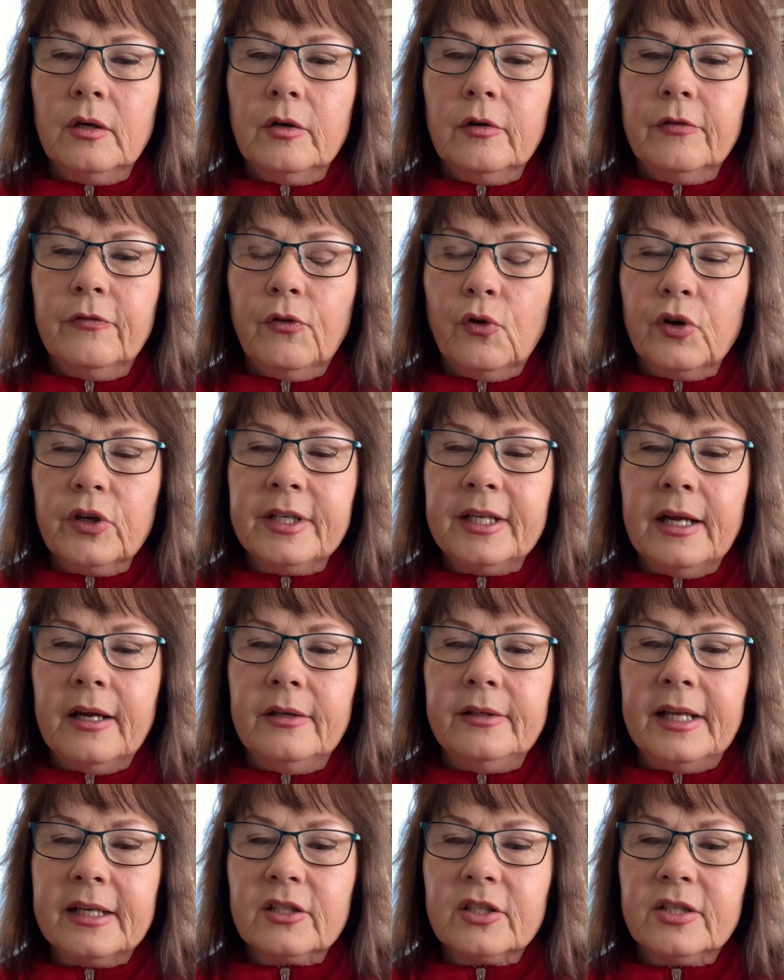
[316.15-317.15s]
for
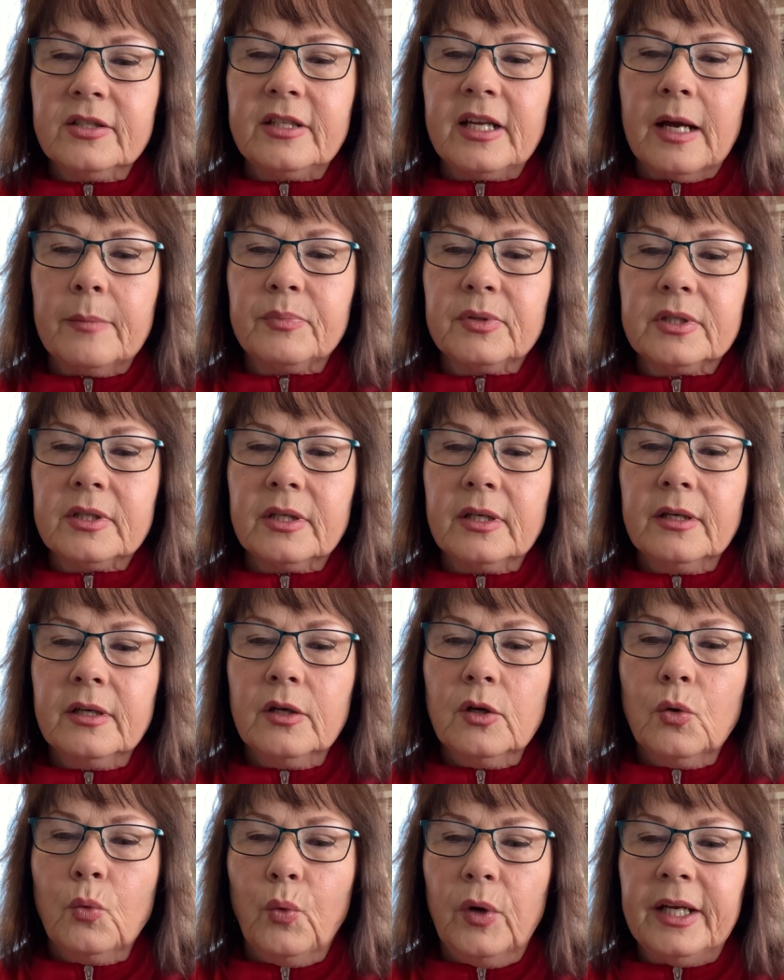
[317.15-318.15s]
next steps
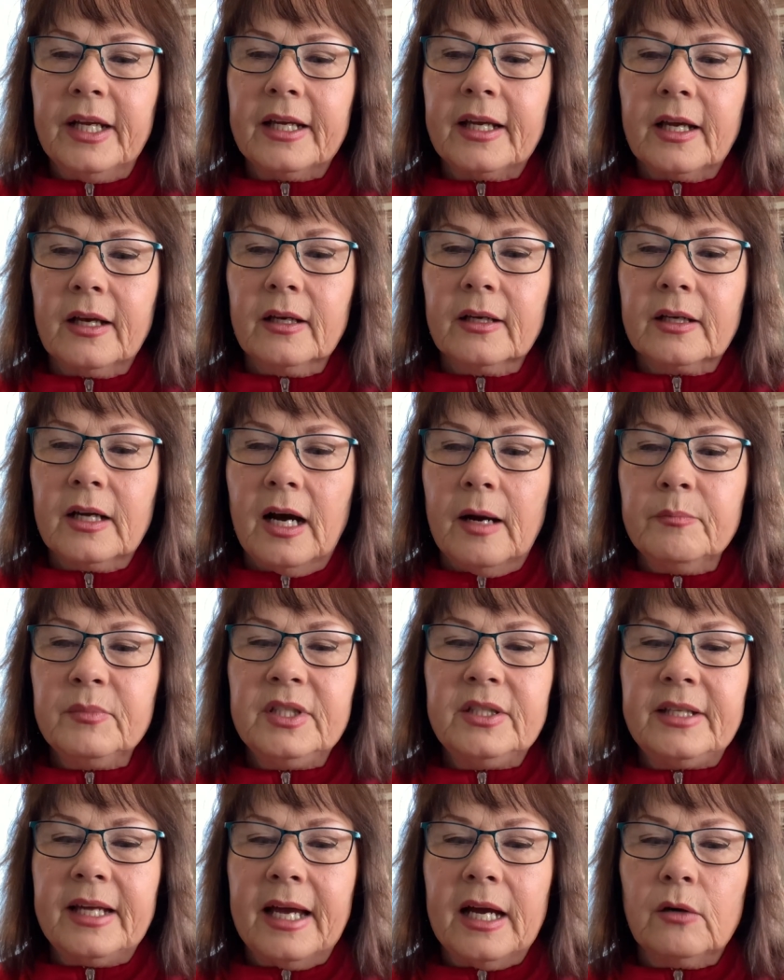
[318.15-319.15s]
when it
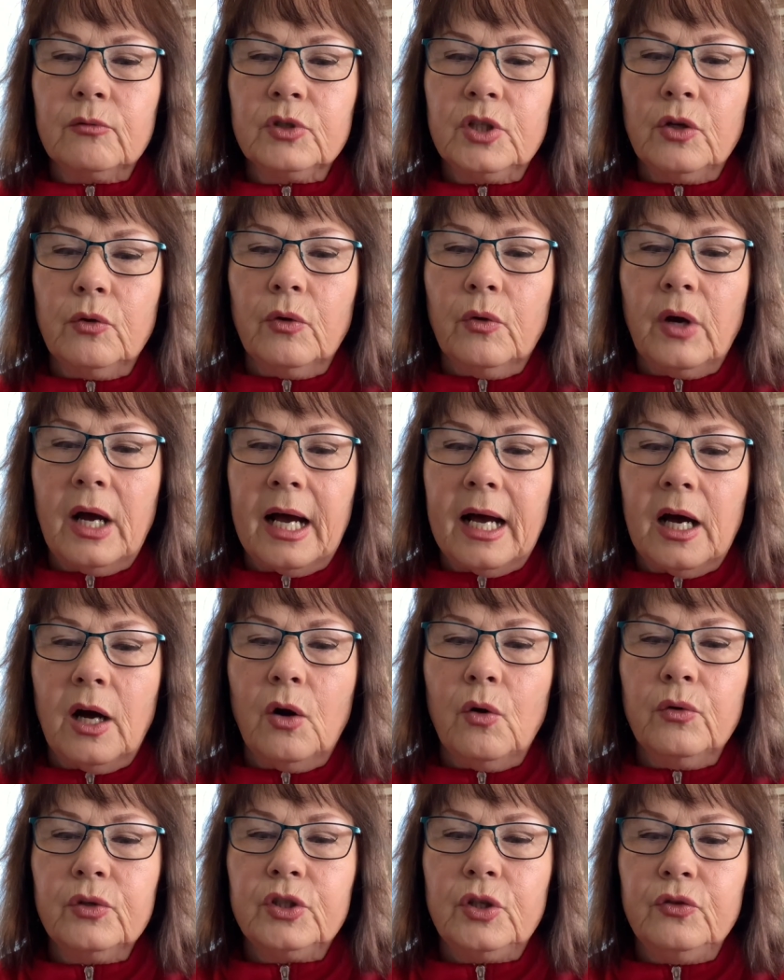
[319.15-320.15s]
comes down to
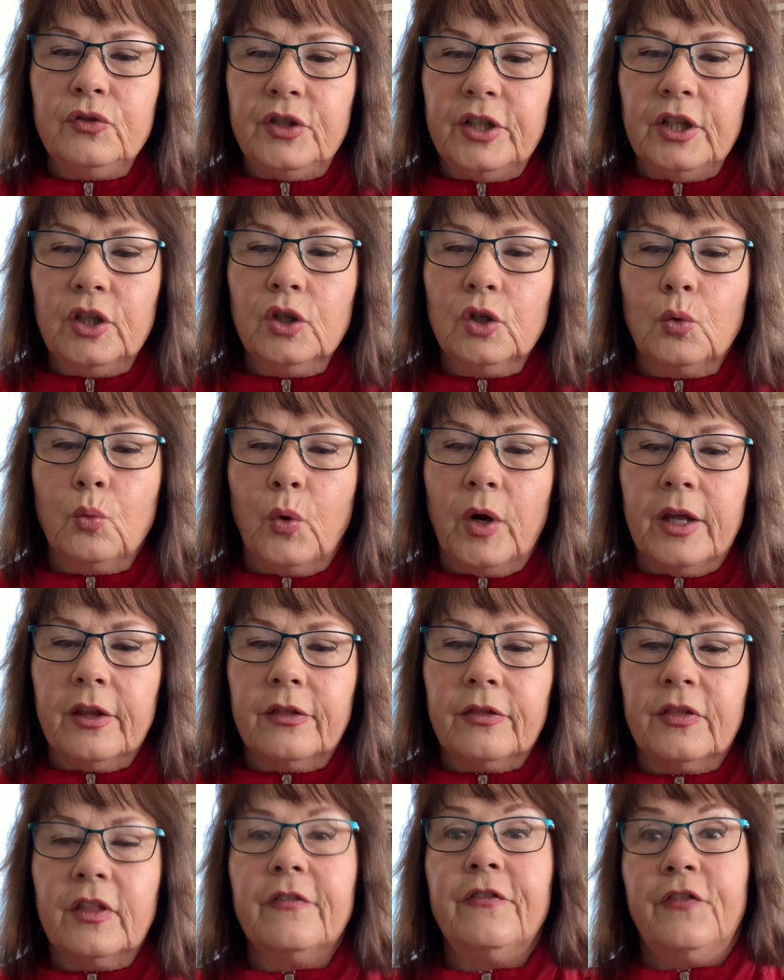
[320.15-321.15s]
how to deal with
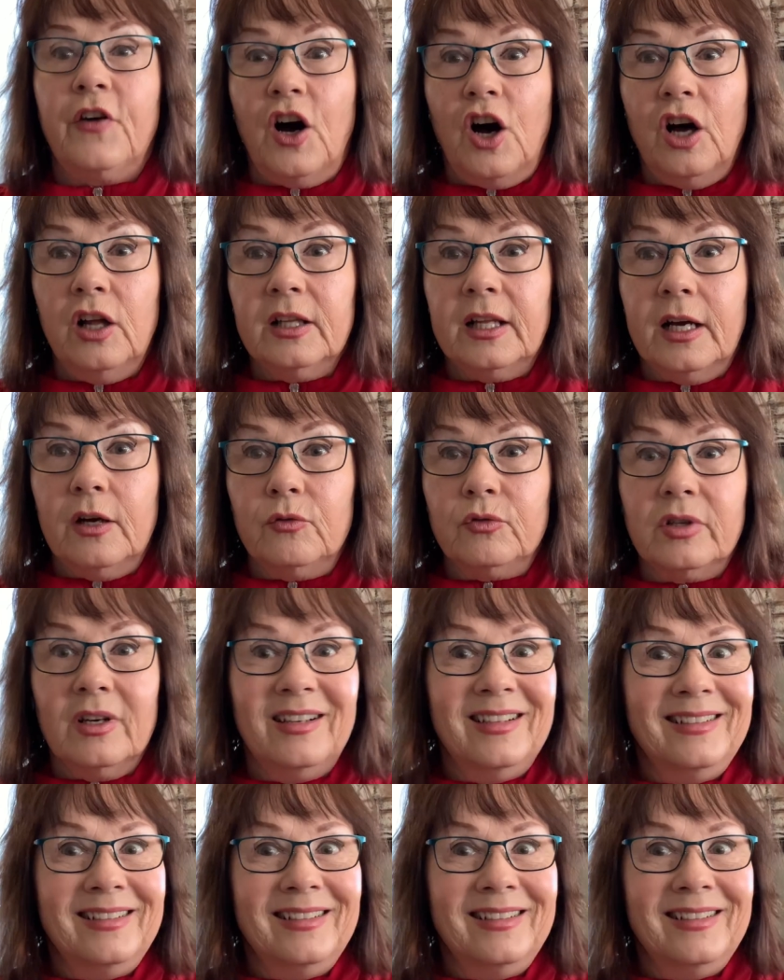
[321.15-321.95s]
the fallout.